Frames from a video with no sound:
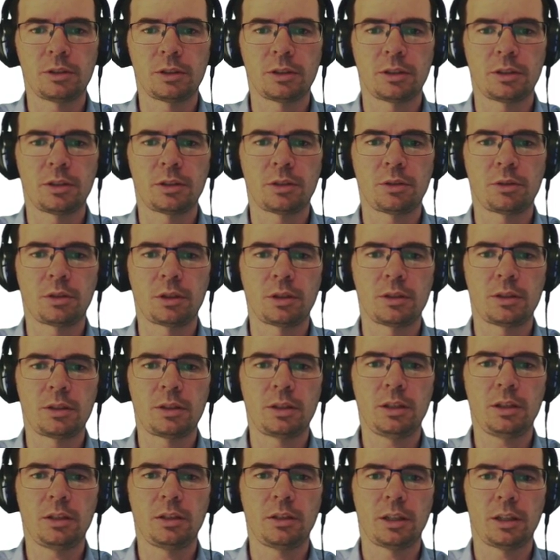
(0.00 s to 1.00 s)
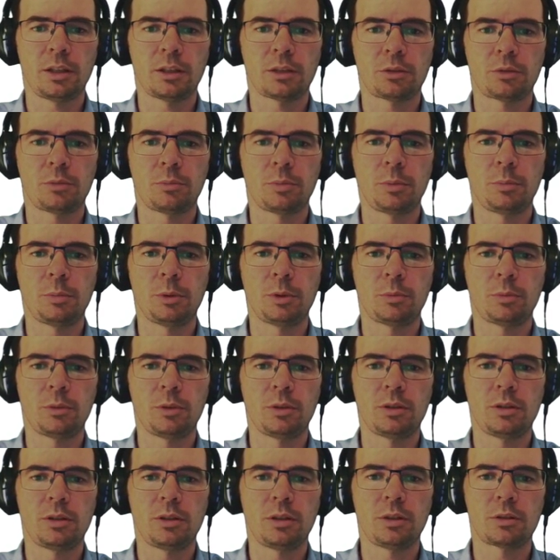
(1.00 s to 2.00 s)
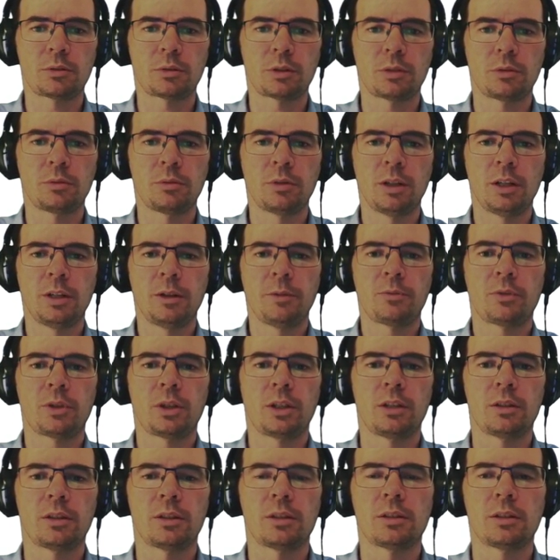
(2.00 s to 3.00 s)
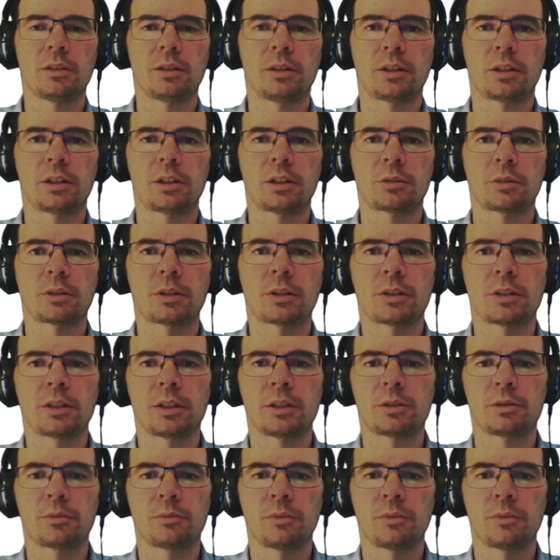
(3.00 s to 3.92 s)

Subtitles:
and as you can see, it has to be between 0 and the current size of the